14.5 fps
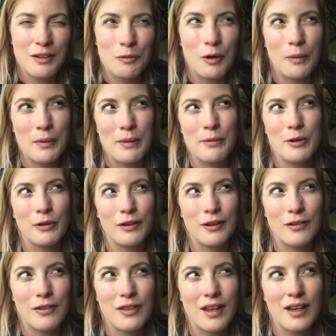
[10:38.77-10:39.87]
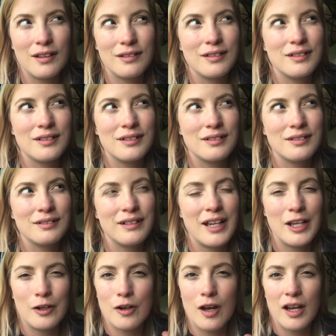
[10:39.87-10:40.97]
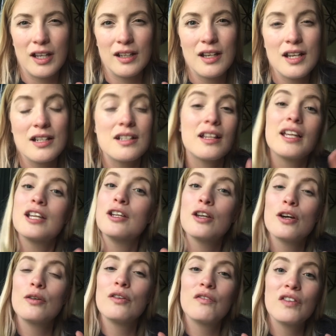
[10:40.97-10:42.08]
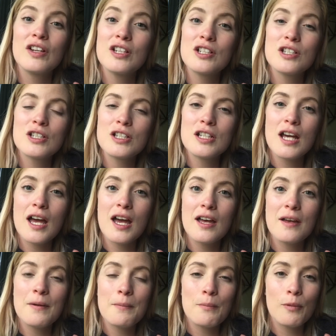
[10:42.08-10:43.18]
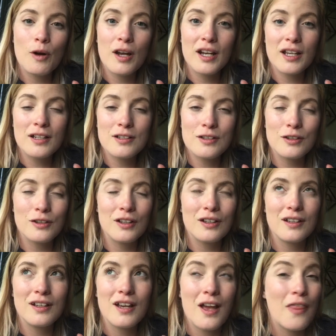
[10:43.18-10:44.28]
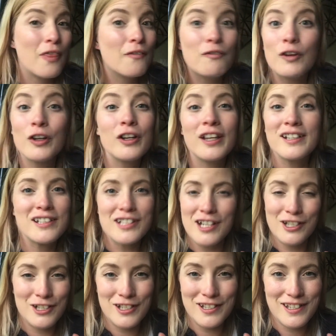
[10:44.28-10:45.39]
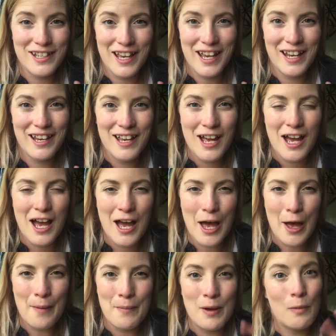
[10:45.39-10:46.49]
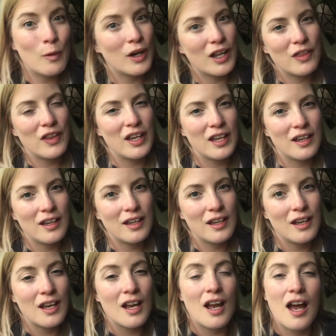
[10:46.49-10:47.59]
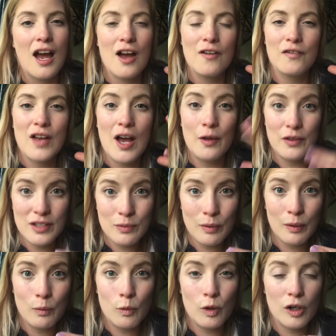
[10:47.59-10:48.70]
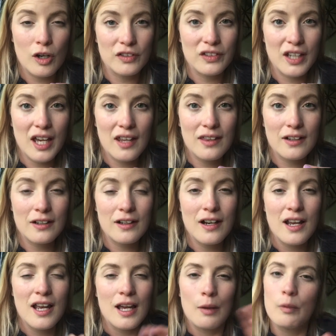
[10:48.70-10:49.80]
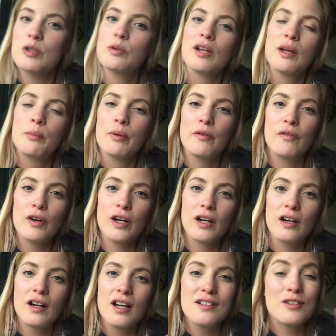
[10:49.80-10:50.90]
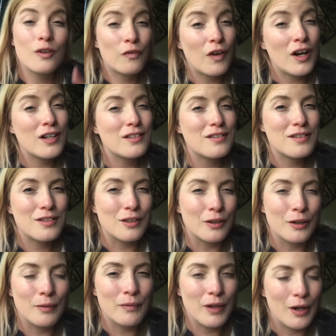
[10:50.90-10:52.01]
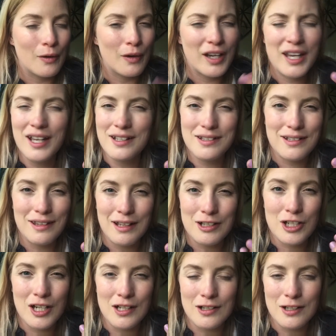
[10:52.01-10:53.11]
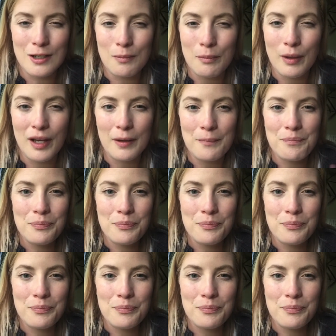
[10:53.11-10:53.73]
Well, maybe earlier than that. 8 or 9. To let you know the finished product, or the verdict, I should say. And what I think of how this one wore all together and which one I prefer. So far it's the serum though. I can't see that changing, but